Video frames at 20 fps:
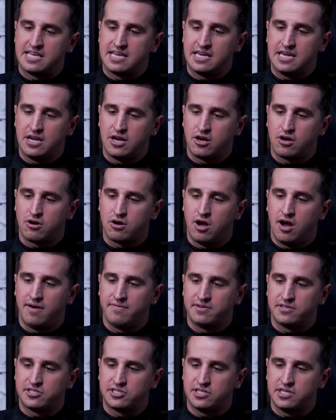thing here,
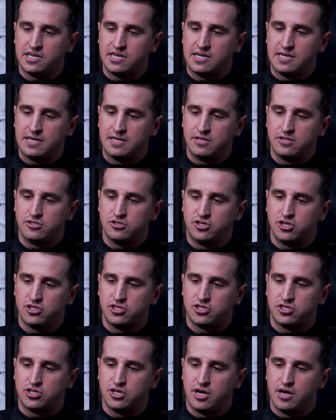obviously,
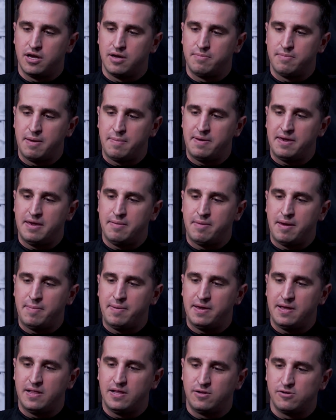just maybe
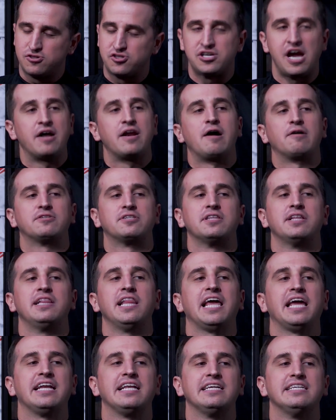a little shout out to the
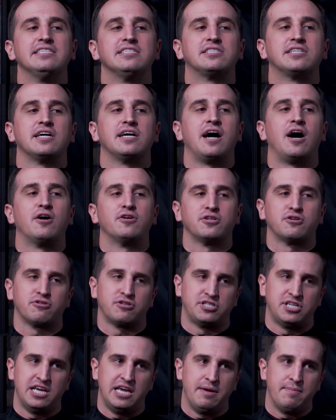ladies on your
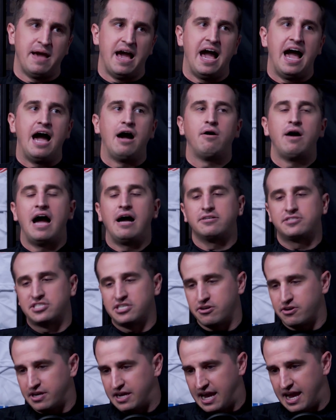team. How
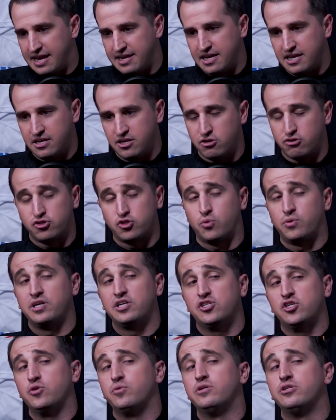Sierra Canyon, you're
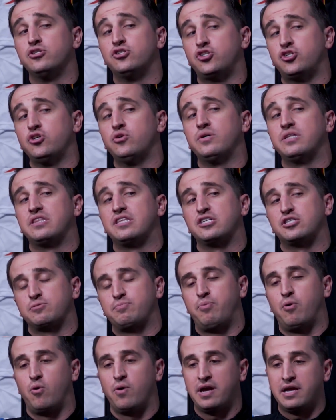22-2 at this
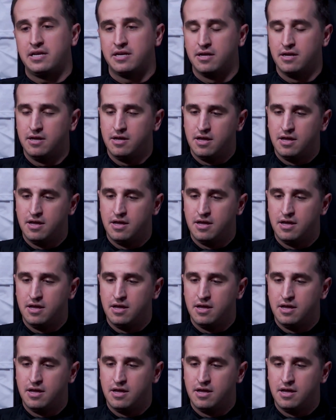point.